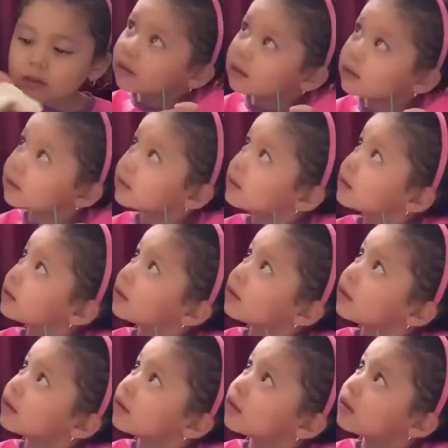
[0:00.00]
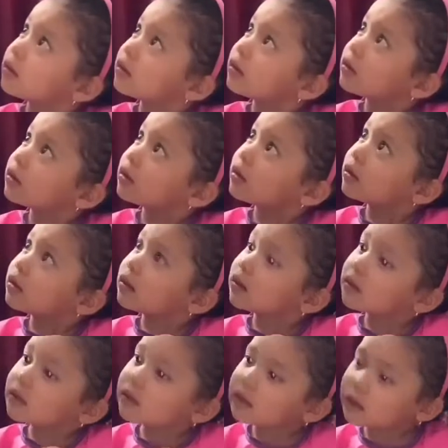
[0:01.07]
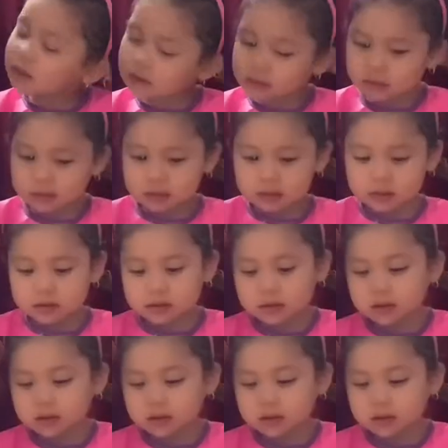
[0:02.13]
Now we're going to be using blue color.